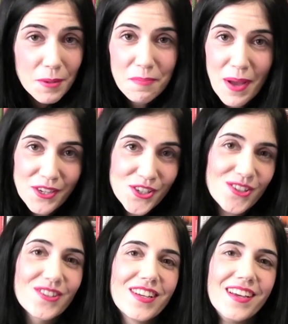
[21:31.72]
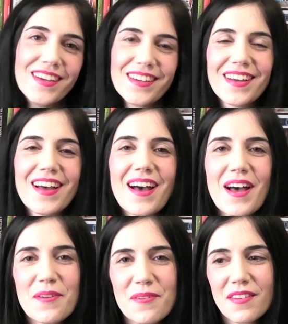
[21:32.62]
passion
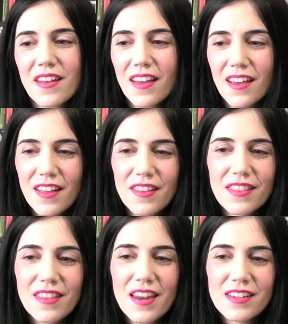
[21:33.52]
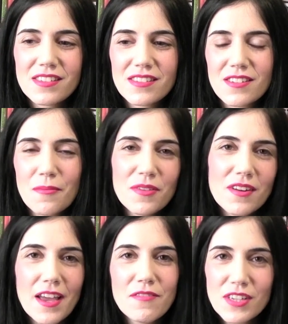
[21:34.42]
and that is
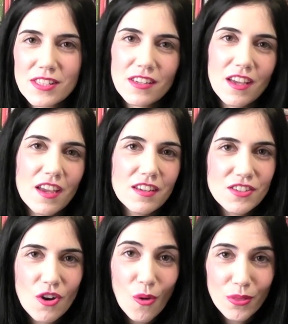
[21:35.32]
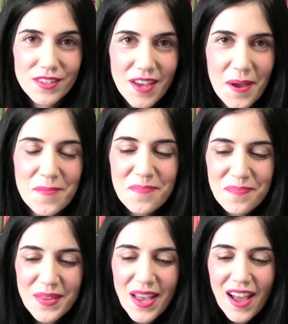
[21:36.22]
something I investigate all the time.
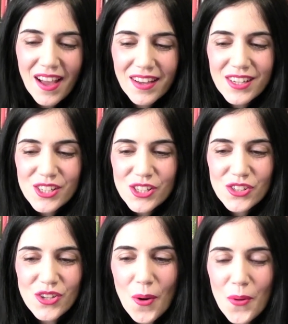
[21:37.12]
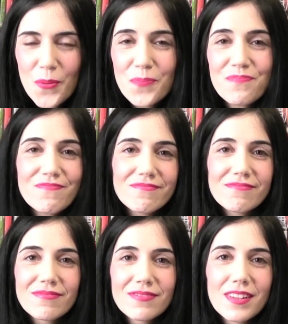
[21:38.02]
So
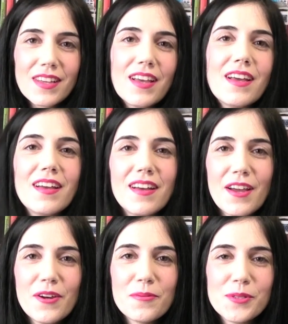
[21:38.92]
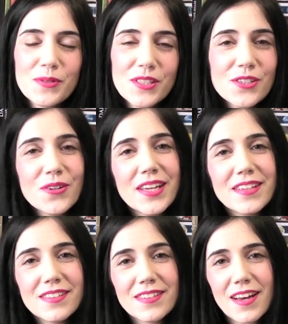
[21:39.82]
I hope you enjoy
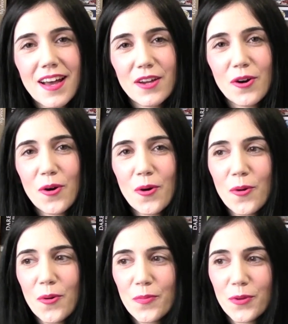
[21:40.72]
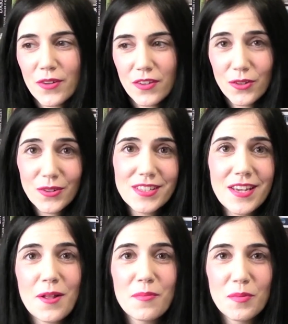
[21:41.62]
it. I hope you can
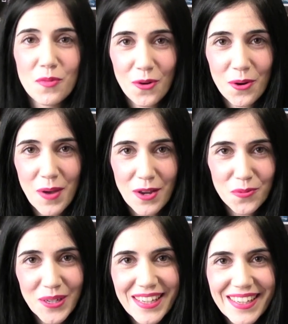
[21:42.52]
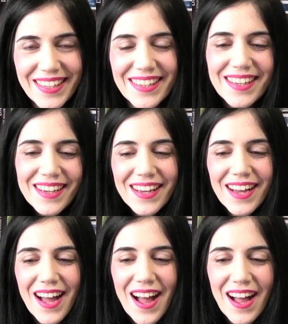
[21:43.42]
tell me more about Wigley,
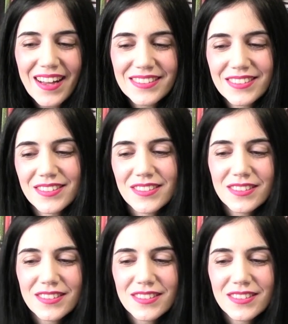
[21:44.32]
and